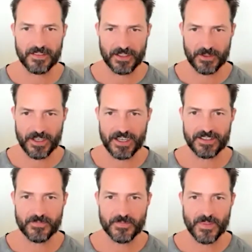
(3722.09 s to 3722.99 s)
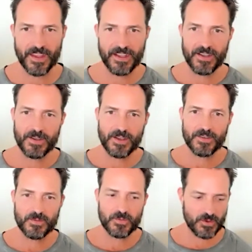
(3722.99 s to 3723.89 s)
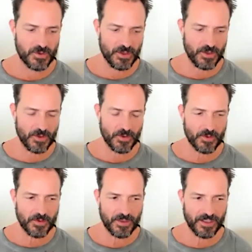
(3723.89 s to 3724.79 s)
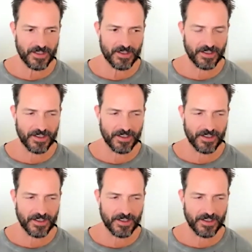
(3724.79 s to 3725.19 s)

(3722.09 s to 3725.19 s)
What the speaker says: Agreed. Do you think